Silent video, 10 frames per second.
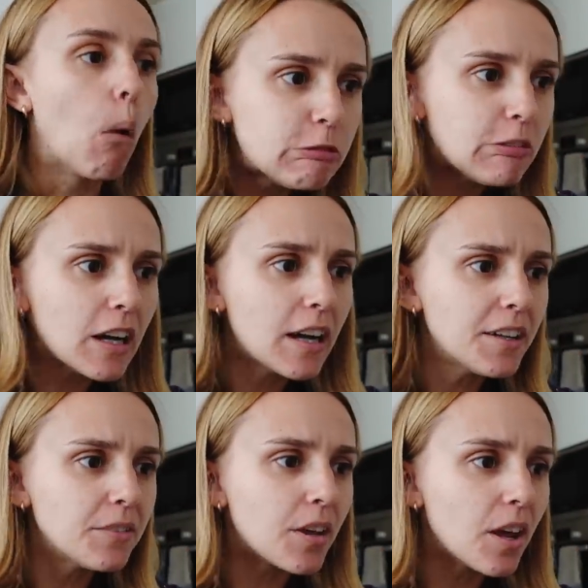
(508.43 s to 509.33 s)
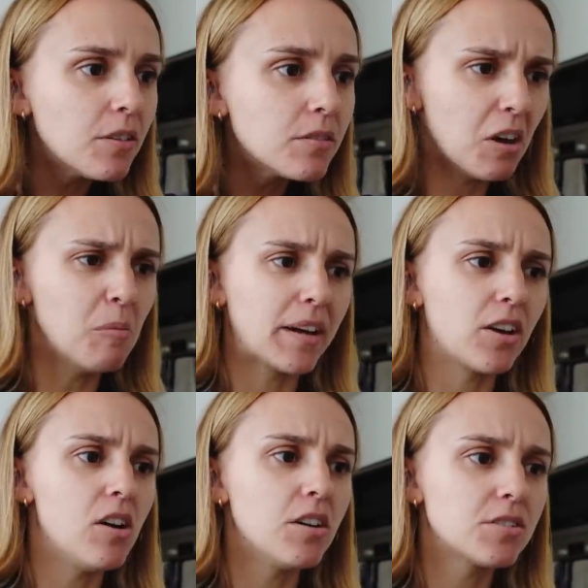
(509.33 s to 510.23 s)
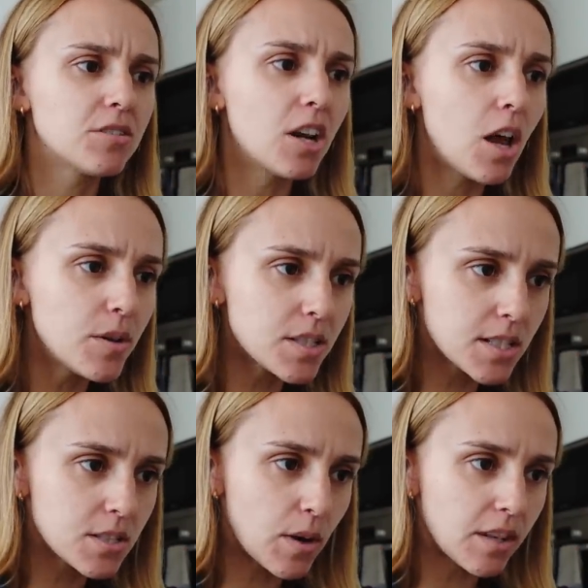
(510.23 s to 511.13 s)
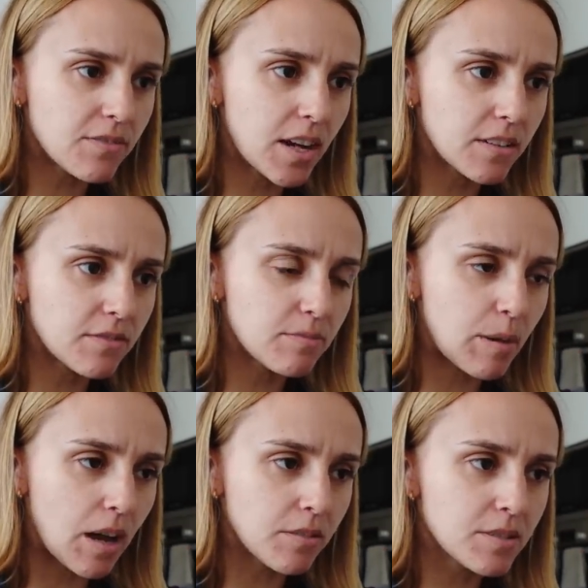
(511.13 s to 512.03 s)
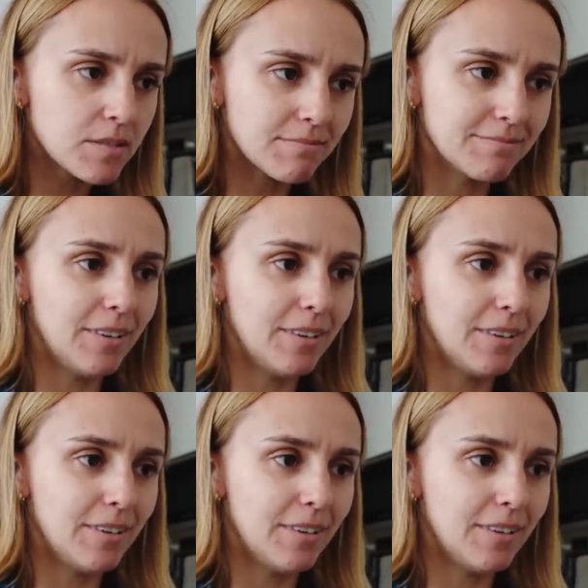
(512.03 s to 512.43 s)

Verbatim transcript: Fuck, I don't know. Oh my God, the lowest is twenty-five pounds.